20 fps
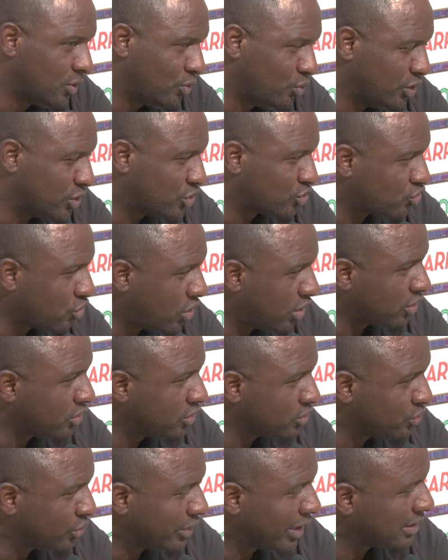we
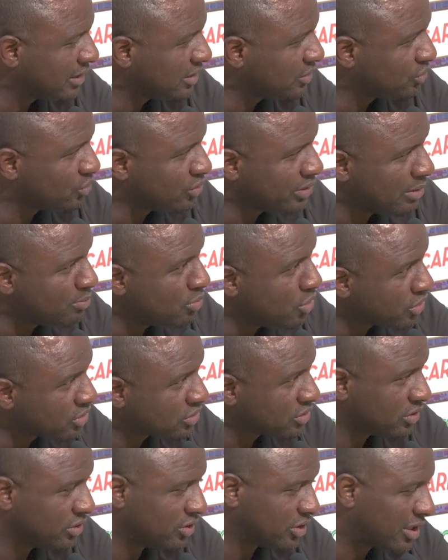struggled to get into the
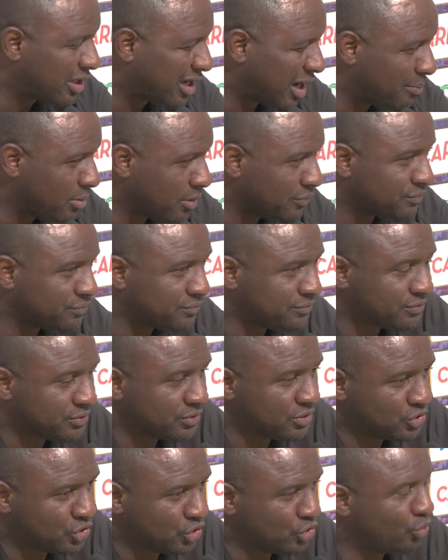box on the couple
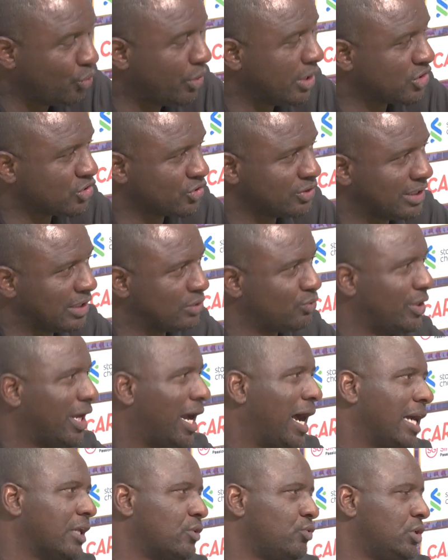of situations that we
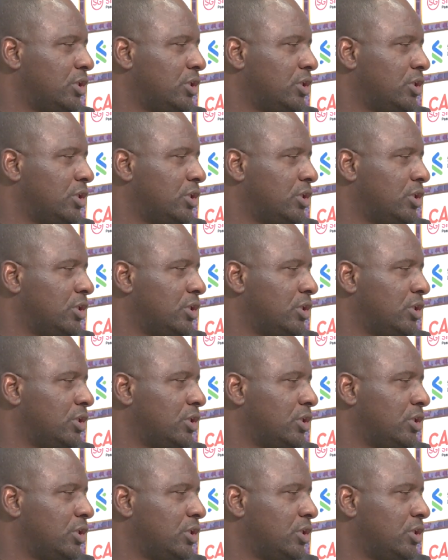had.